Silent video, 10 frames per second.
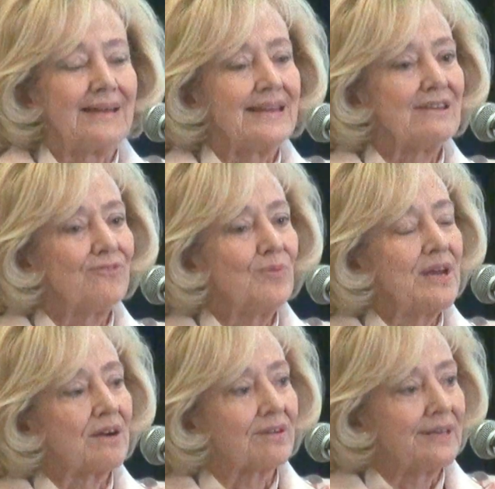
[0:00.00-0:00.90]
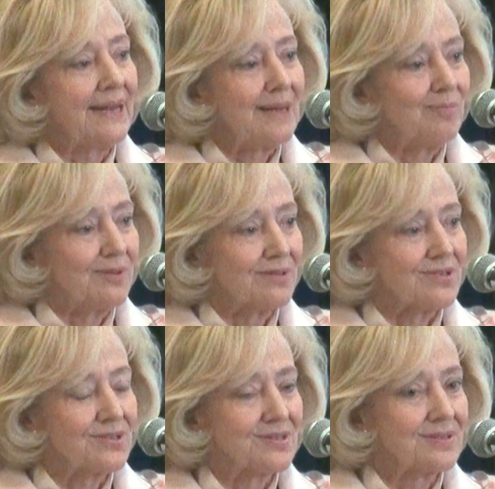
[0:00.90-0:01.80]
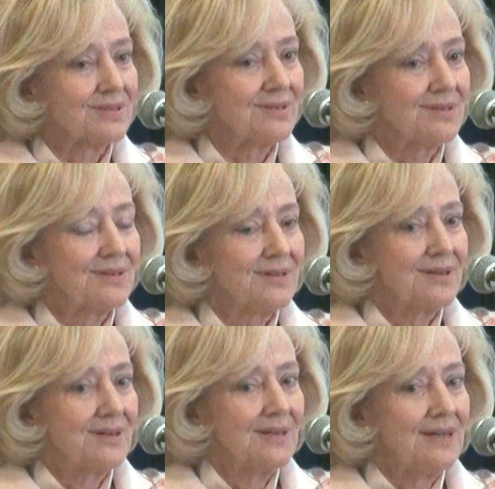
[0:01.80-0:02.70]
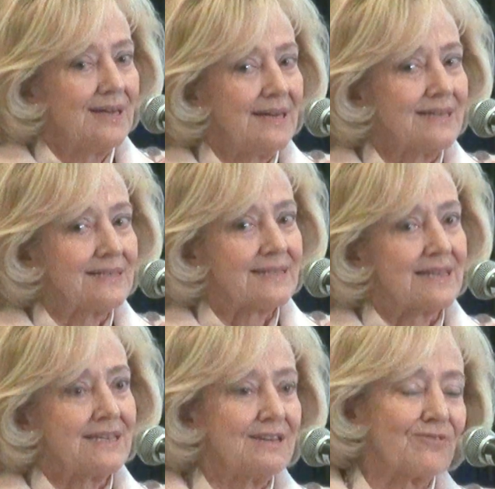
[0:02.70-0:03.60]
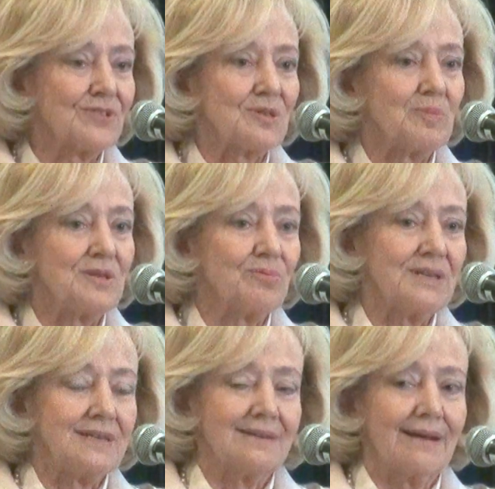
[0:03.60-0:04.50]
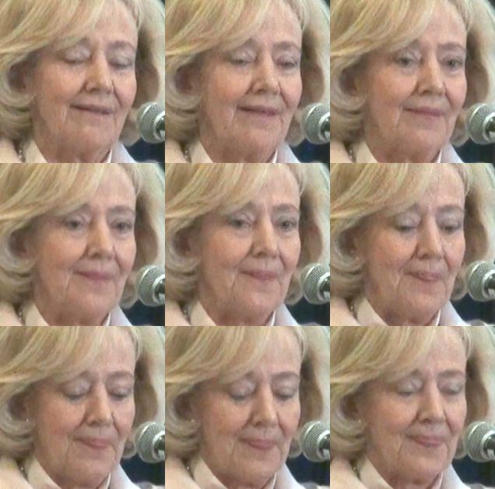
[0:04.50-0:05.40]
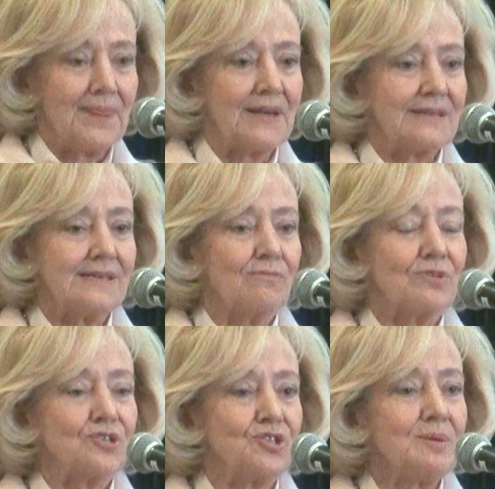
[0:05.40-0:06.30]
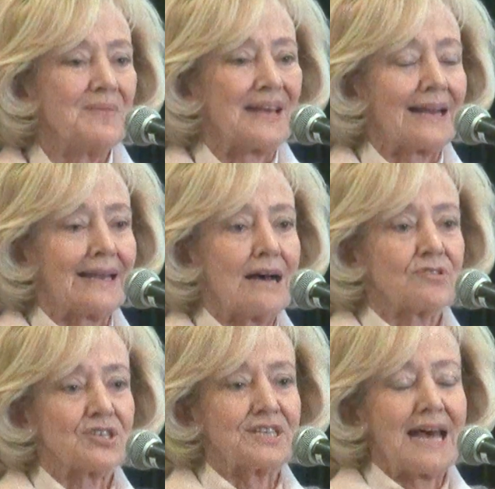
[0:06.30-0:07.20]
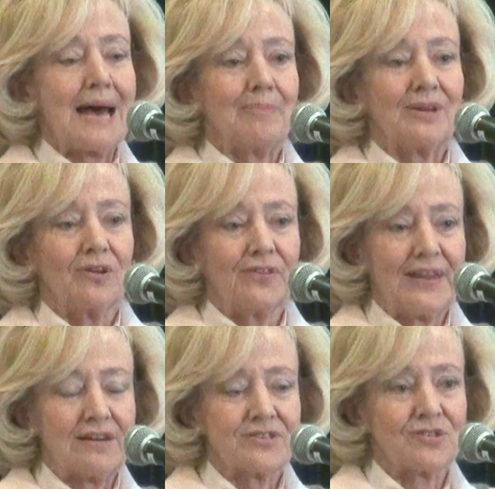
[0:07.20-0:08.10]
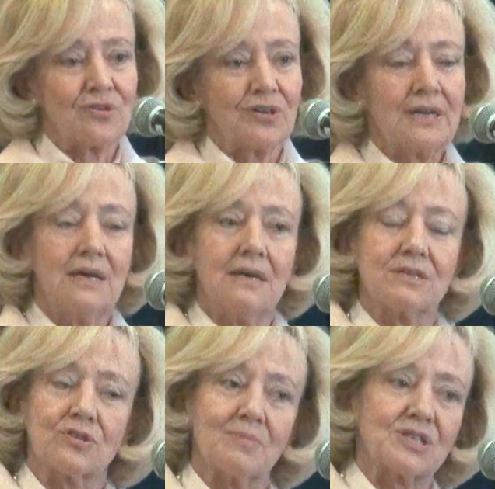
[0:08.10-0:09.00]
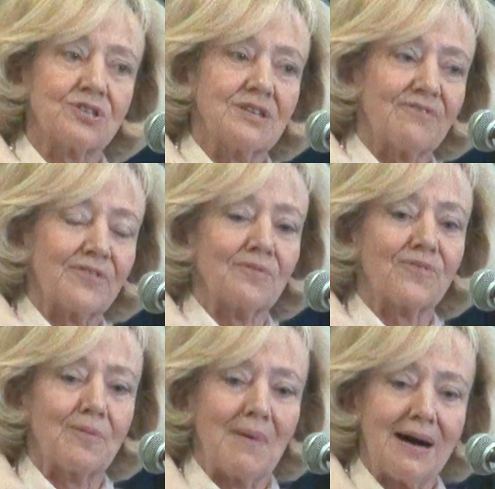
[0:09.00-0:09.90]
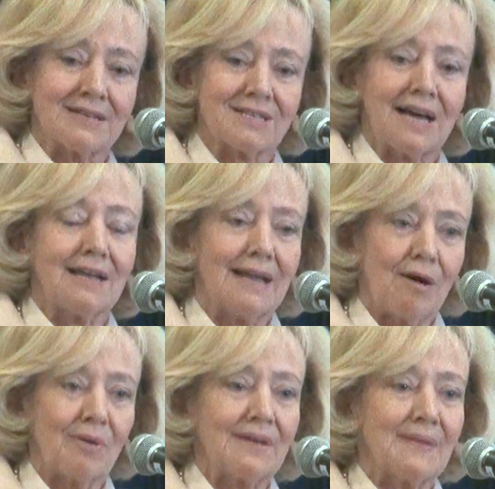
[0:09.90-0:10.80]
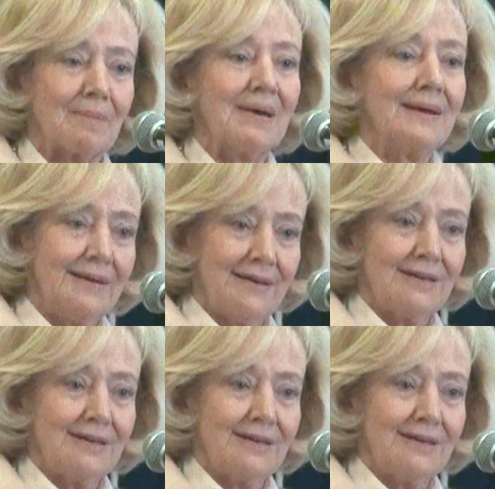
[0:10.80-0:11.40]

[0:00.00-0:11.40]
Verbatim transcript: And if we are enablers, is the difference between a regime that allows it to happen on their soil so much different from us allowing them